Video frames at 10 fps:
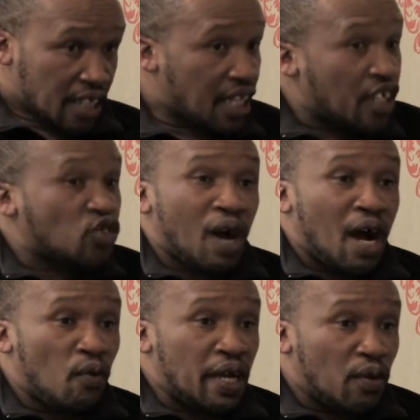That is
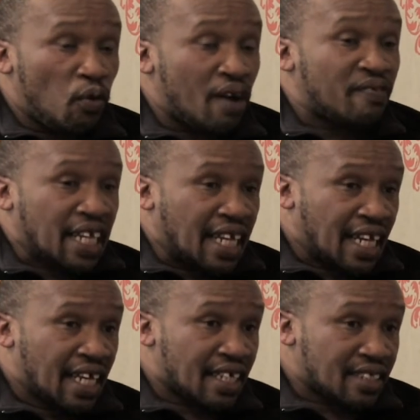why we are very
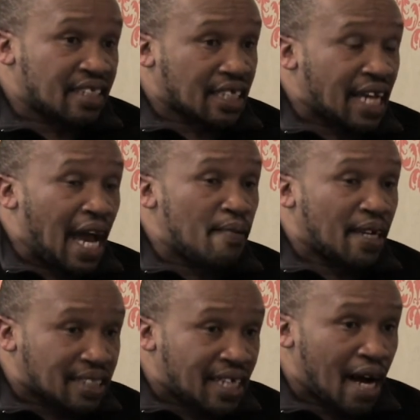clear that the time
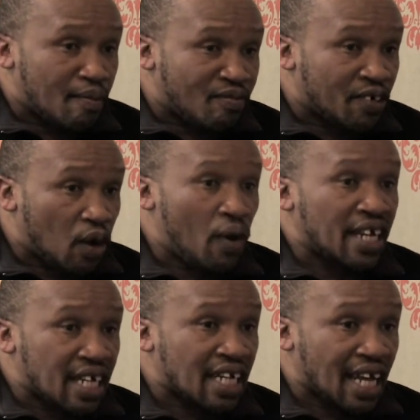has come for the
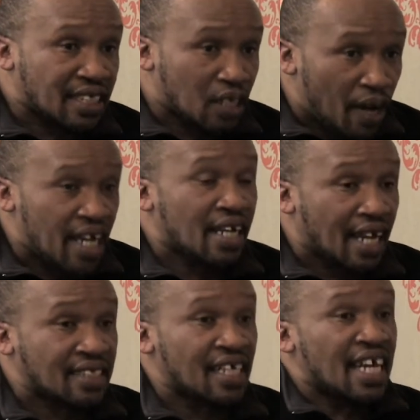working class. The working
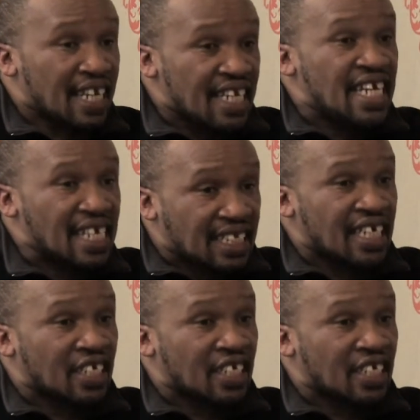class need